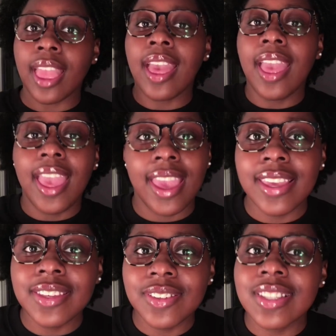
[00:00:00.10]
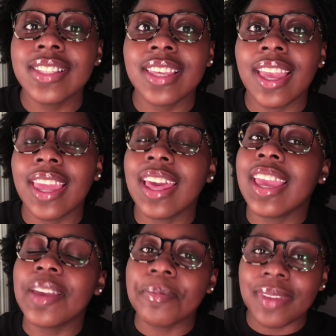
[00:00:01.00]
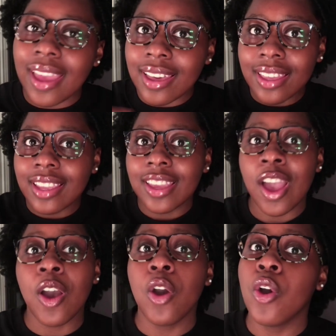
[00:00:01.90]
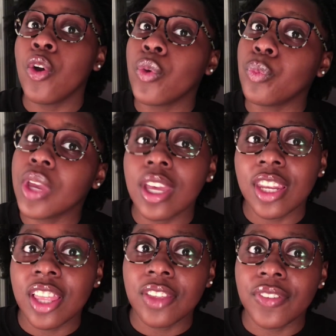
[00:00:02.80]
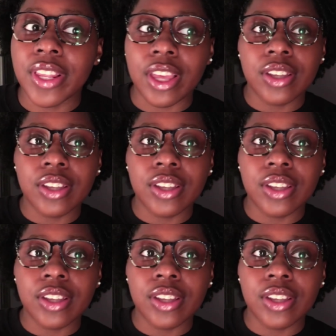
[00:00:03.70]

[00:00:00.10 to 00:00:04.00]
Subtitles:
Hey you, it's Aliya and I am back again with another video.